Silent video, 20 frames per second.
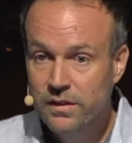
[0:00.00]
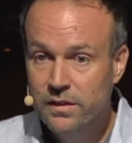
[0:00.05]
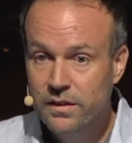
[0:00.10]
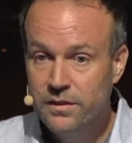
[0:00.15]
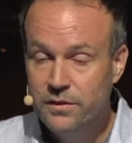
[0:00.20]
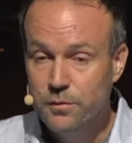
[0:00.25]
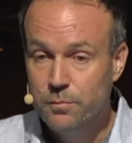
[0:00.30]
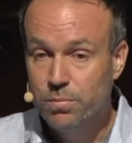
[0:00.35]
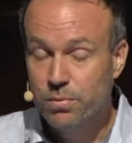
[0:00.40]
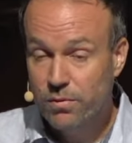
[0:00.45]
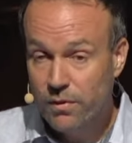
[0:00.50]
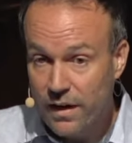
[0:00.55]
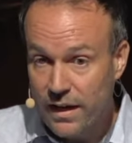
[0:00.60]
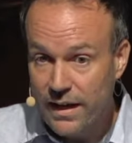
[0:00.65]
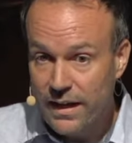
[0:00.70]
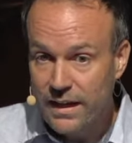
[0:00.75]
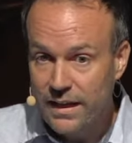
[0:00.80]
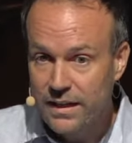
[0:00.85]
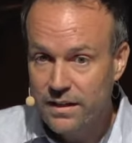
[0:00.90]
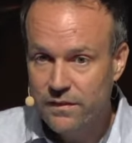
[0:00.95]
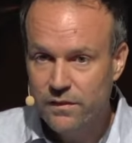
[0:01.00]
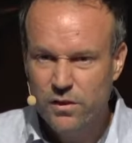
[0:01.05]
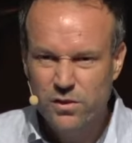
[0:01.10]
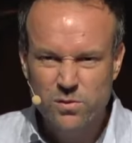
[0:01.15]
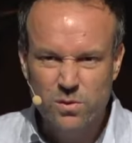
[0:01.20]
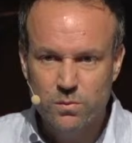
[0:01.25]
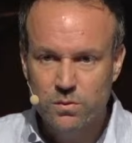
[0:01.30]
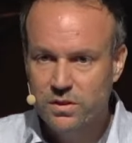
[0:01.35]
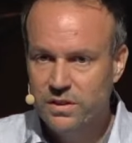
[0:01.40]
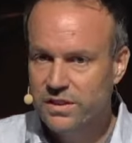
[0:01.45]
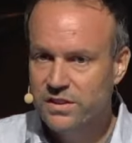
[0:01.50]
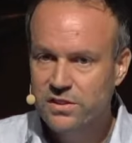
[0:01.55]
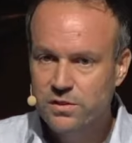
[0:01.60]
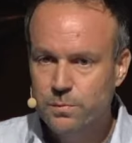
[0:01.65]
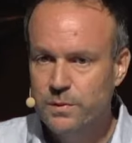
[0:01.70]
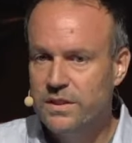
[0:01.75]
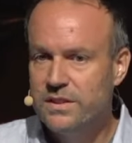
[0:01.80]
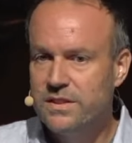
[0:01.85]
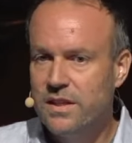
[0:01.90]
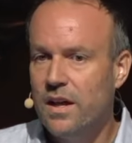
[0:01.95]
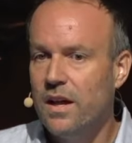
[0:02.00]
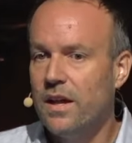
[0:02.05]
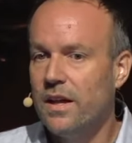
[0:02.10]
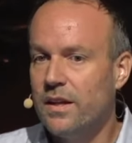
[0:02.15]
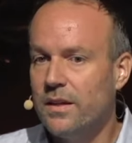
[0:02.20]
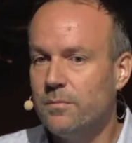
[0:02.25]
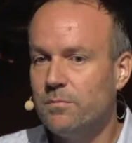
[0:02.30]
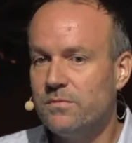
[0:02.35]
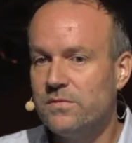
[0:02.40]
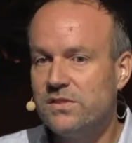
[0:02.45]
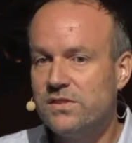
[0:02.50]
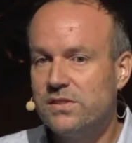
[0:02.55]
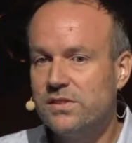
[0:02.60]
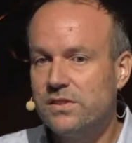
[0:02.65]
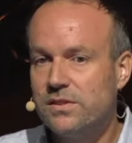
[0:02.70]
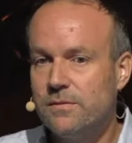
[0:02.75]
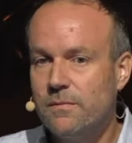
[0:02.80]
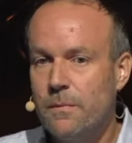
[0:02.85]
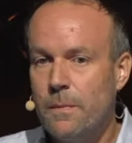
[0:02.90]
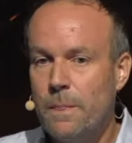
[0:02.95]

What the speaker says: and you prayed and those were really sweet times.